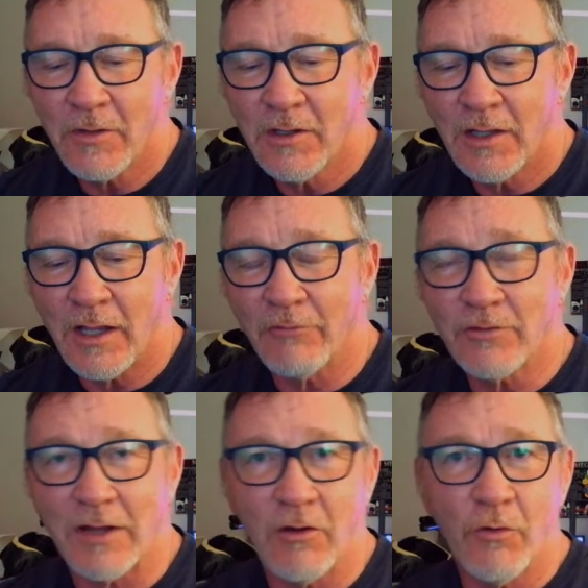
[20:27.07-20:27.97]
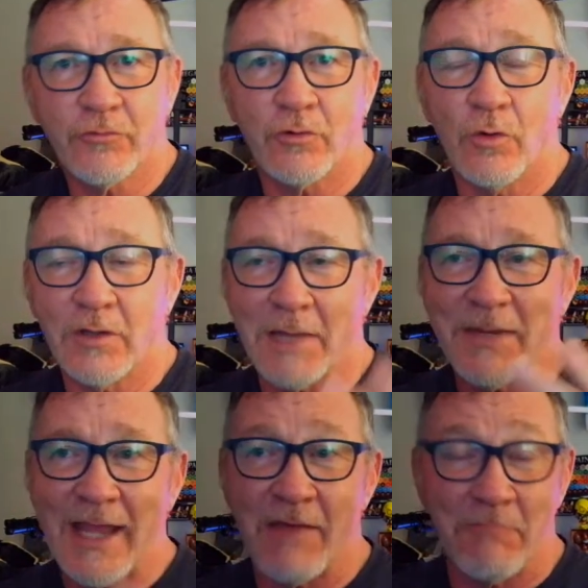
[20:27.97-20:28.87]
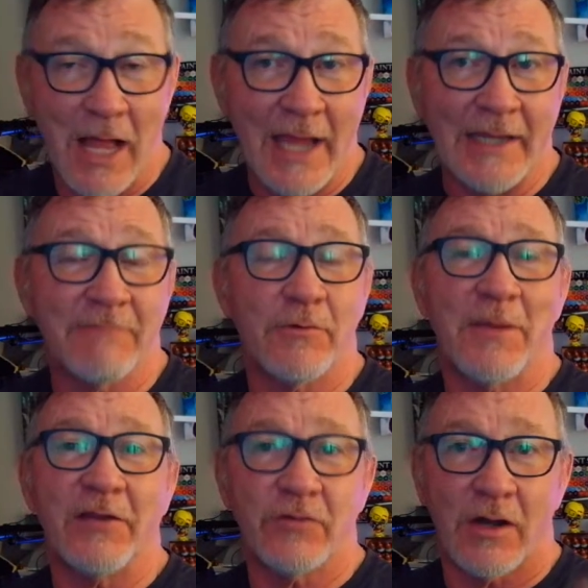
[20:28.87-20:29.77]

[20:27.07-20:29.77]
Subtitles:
I was kind of old school. Let me have my information